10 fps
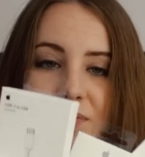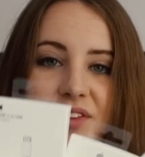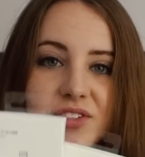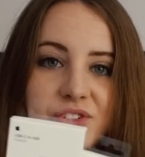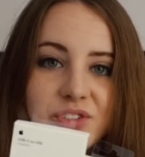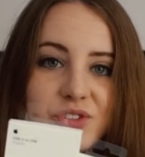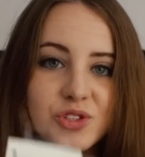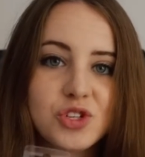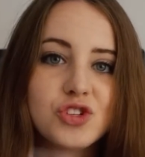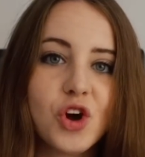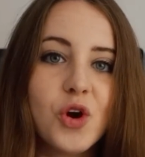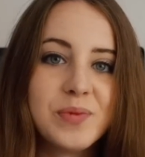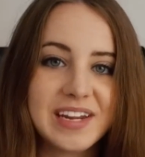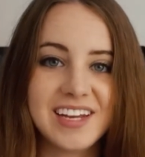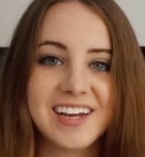There's so
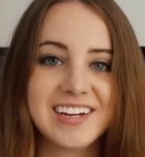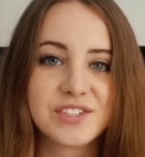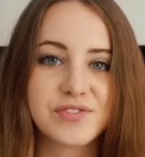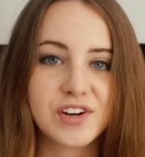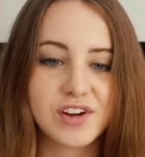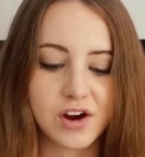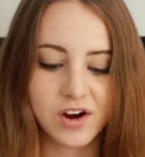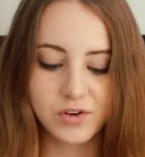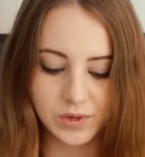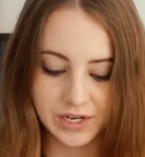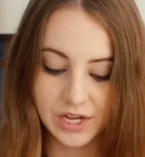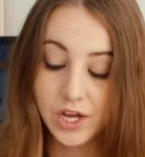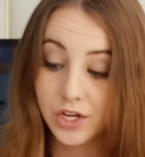many, and it's very hard when